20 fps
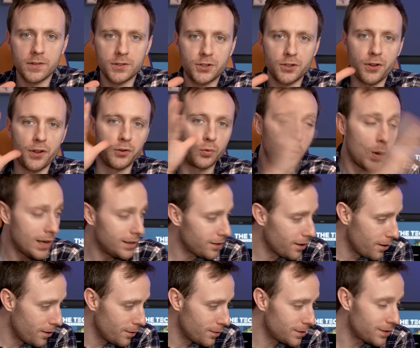So there's
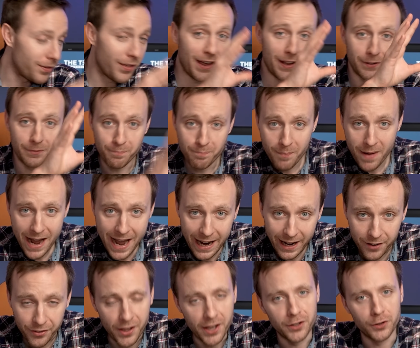Windows, there's
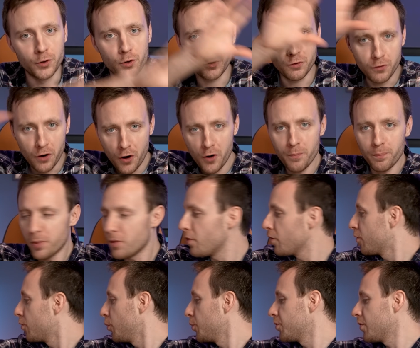Mac, there's
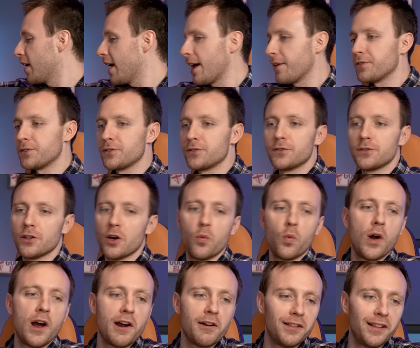Chromebooks, which I have
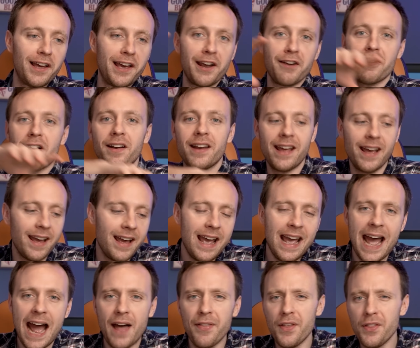somewhere laying around here,
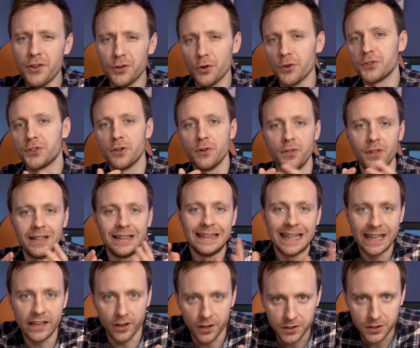and then there's also the
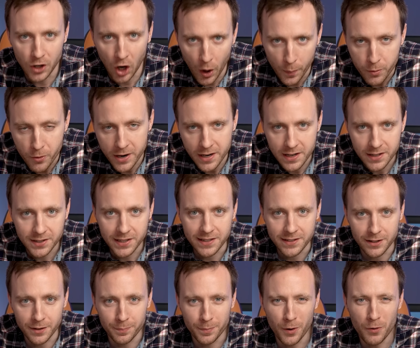Linux operating
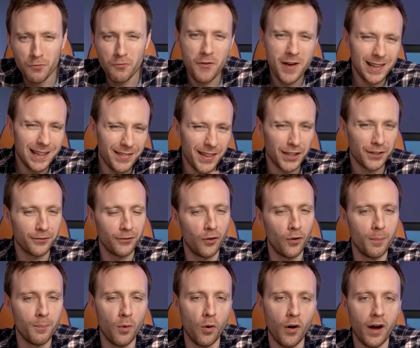system, but really that's
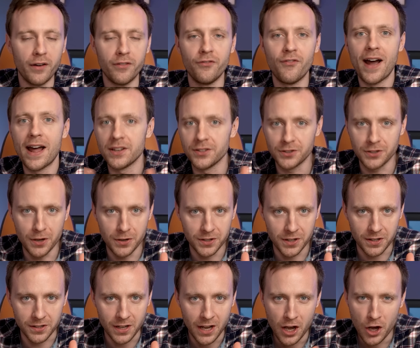for more advanced
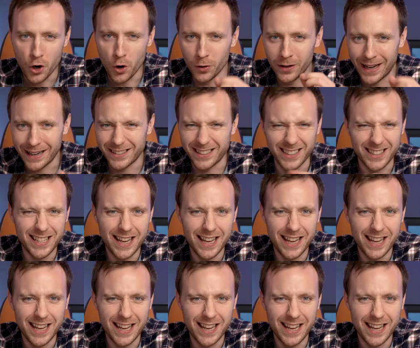users who like to